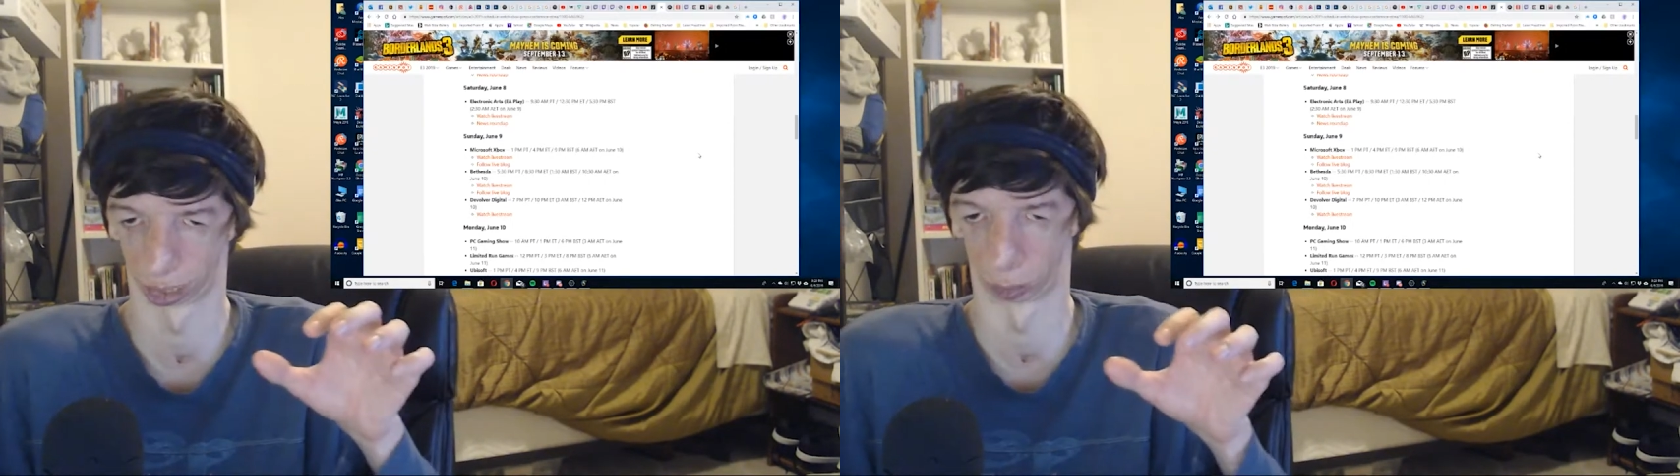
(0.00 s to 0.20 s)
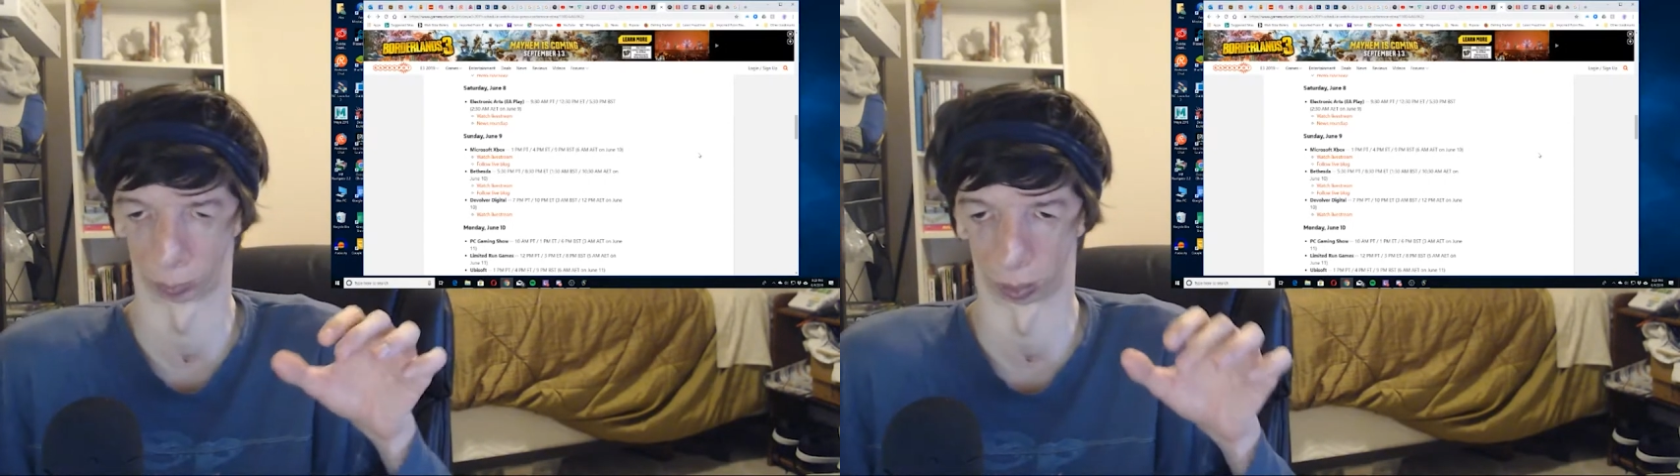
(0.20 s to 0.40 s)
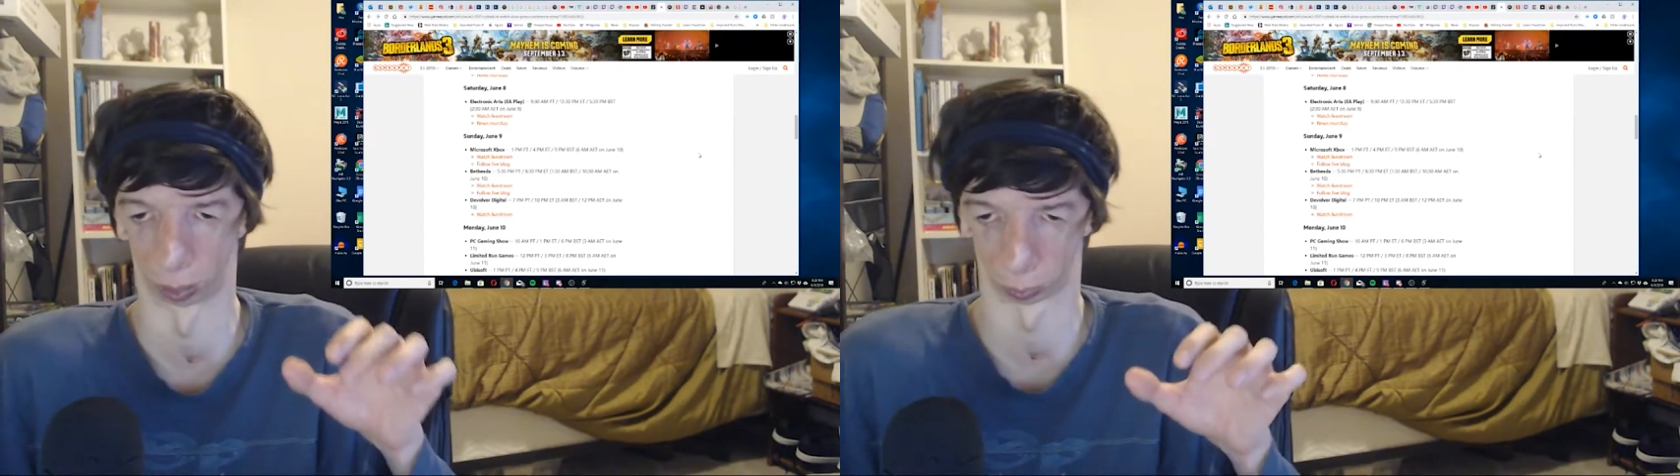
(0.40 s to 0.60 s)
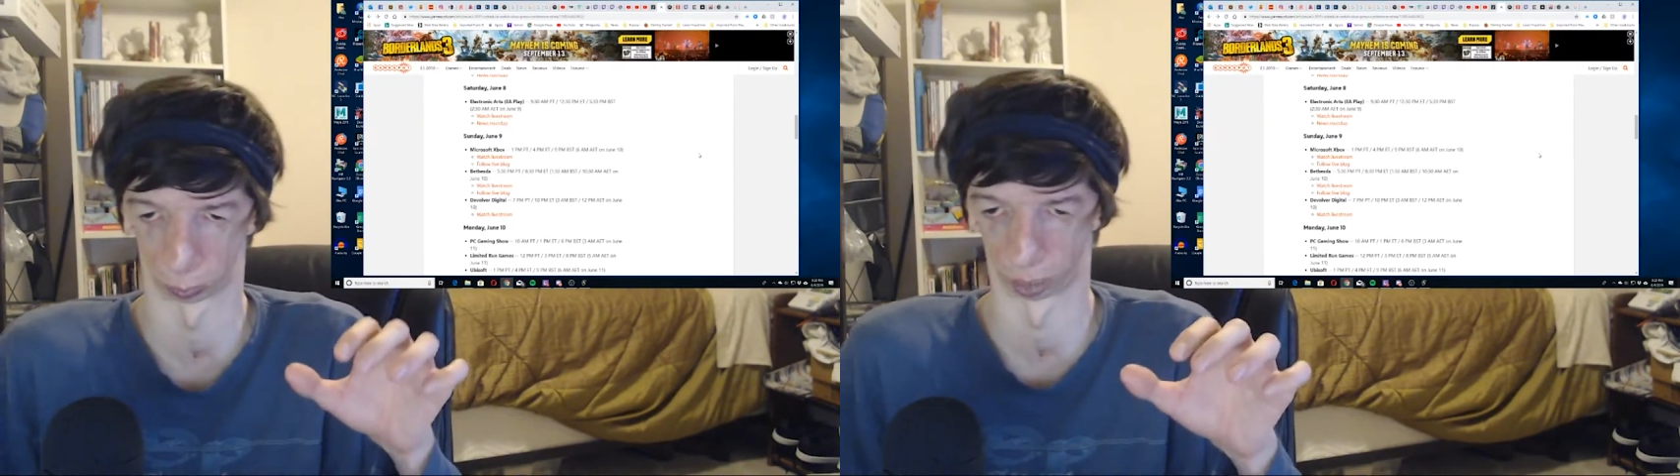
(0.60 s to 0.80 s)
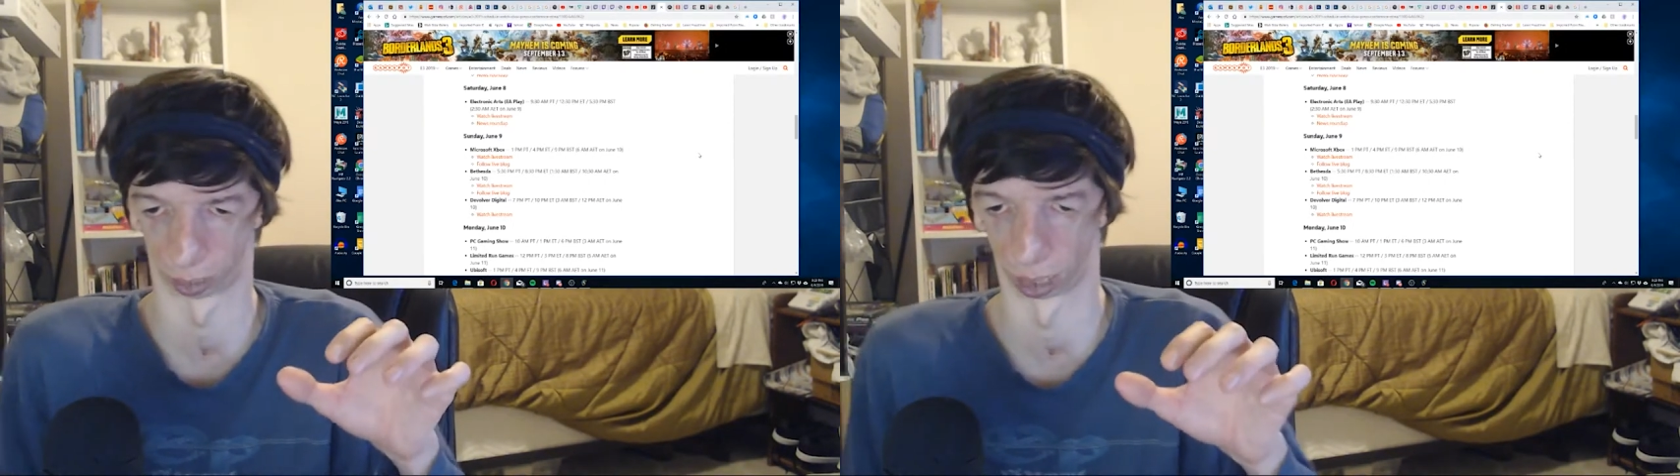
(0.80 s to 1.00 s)
Devolver
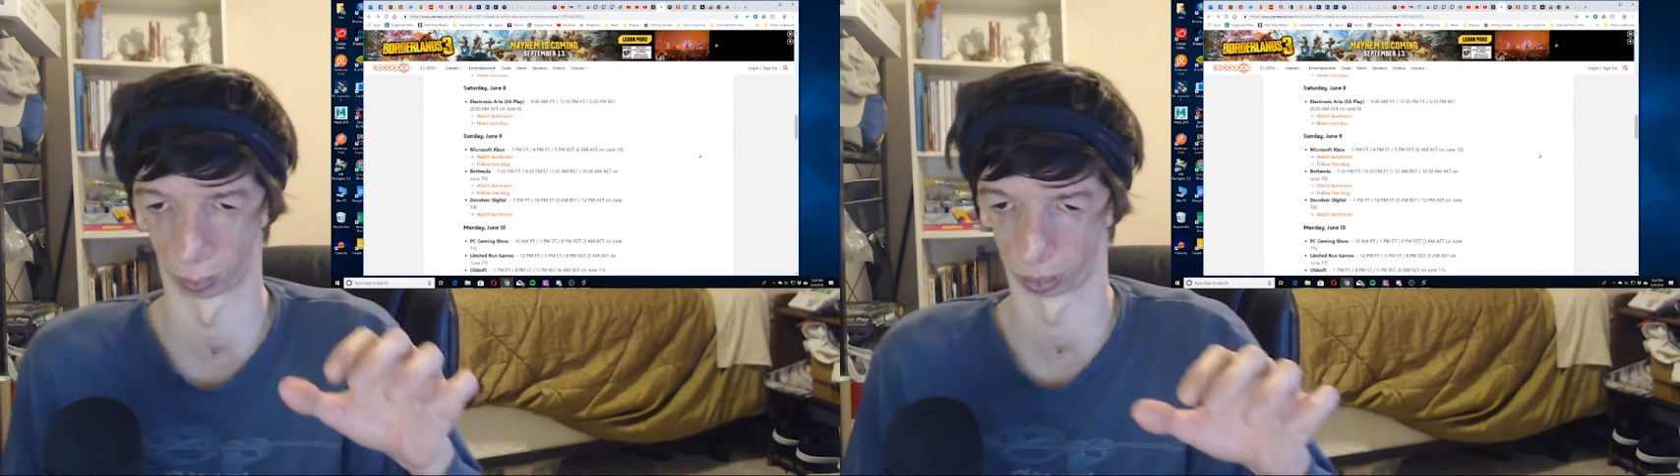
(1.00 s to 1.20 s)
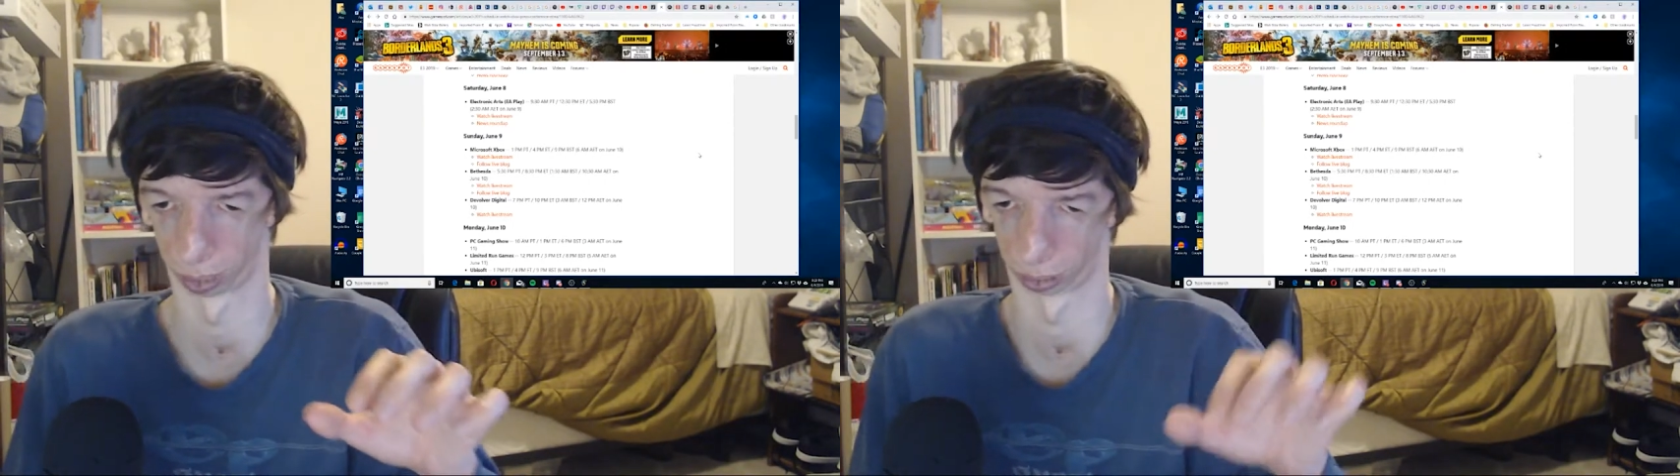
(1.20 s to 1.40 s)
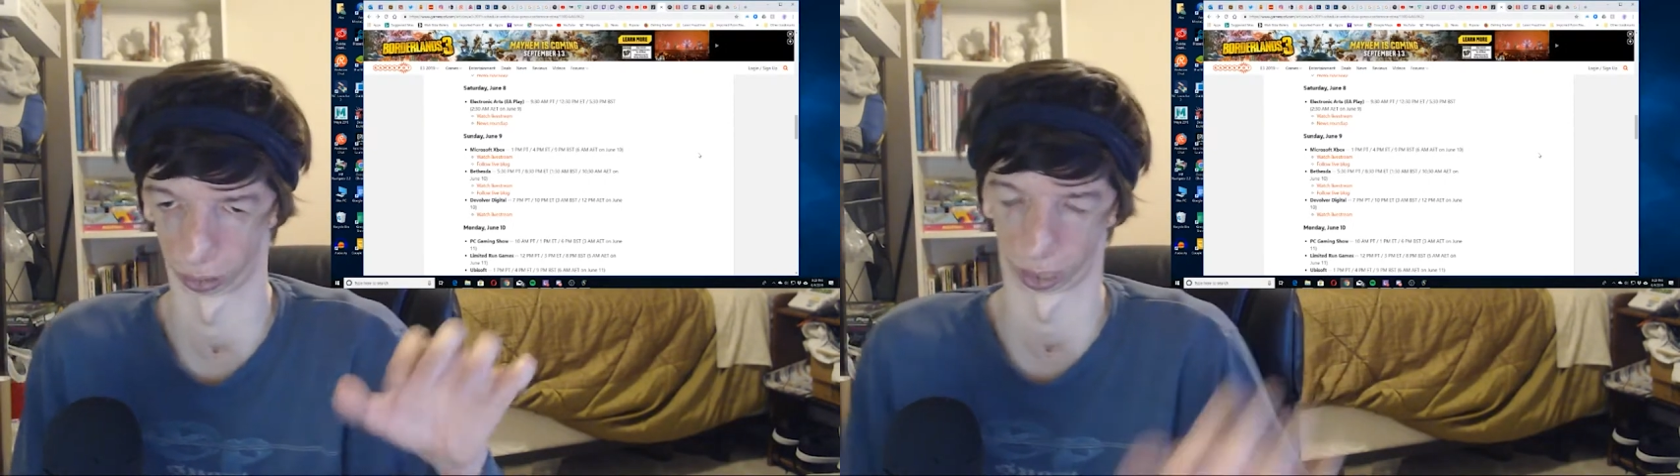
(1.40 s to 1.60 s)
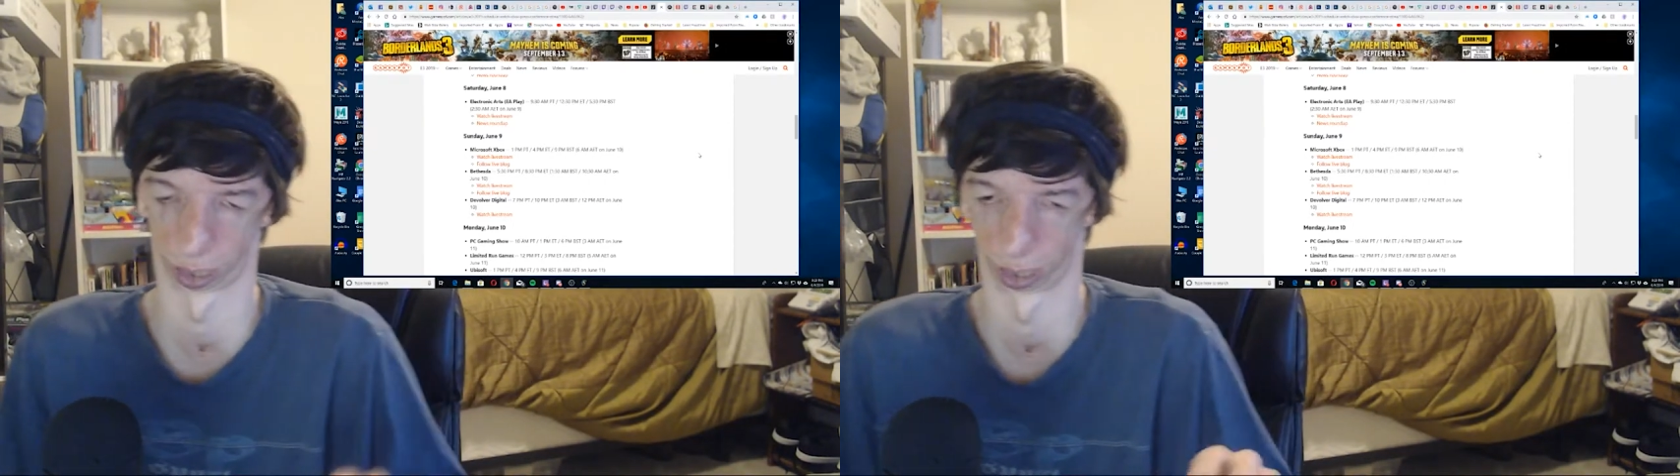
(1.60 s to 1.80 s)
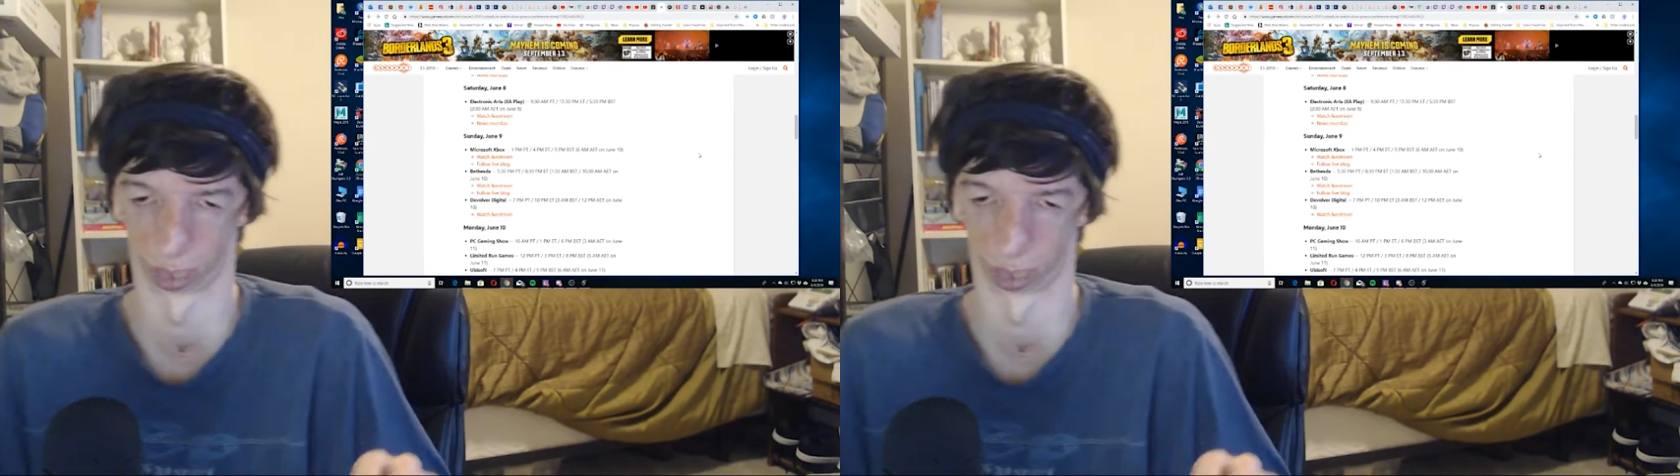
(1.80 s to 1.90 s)
press conference, just as,